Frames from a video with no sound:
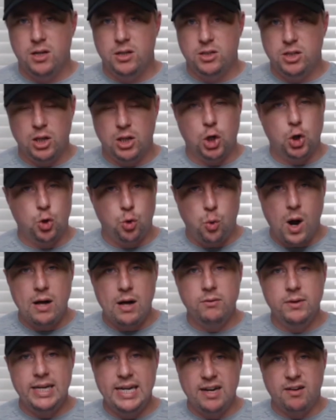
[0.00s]
to the
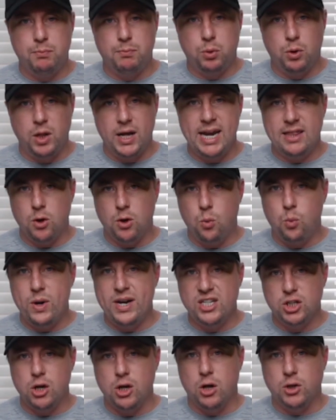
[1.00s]
quality of play that we
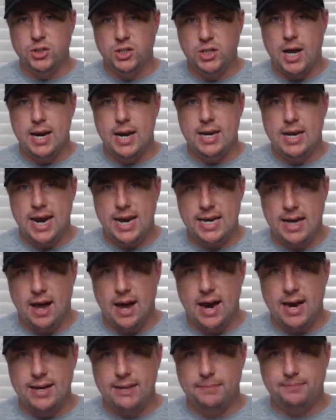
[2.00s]
saw Sunday
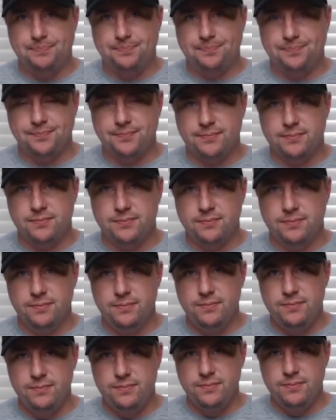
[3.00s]
night.
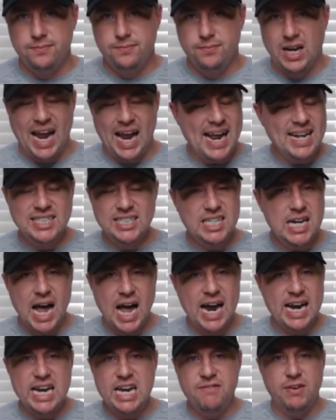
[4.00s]
It's
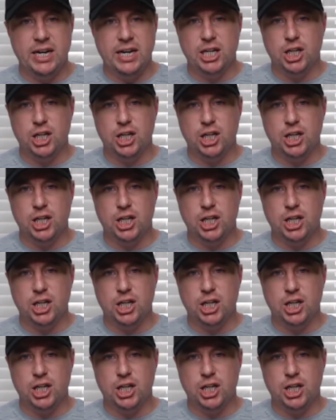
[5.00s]
not even